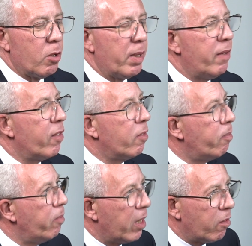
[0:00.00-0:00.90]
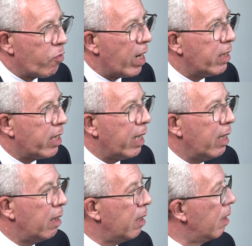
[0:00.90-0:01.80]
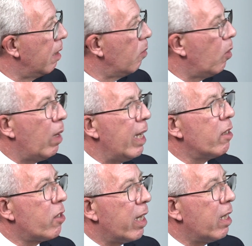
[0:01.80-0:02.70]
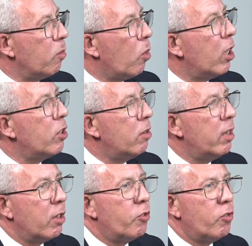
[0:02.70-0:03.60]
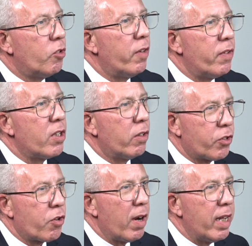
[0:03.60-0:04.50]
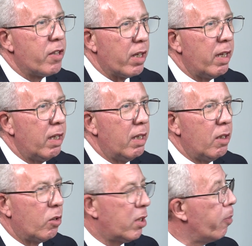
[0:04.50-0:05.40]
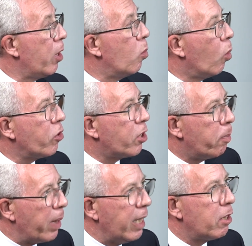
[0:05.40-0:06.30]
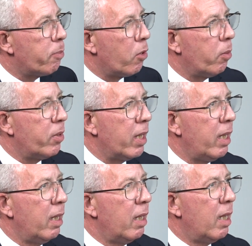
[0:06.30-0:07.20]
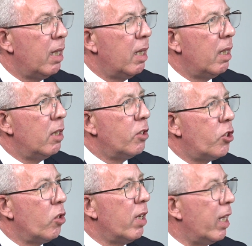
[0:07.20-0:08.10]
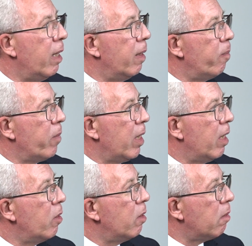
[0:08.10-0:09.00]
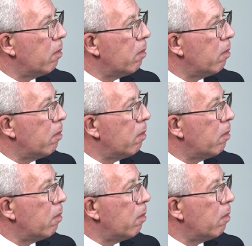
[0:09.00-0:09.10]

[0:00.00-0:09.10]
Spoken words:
going to be for, you know, renting, well, hang on a second, why, you know, drive yourselves crazy, or somebody who wants to be into property, surely, you know,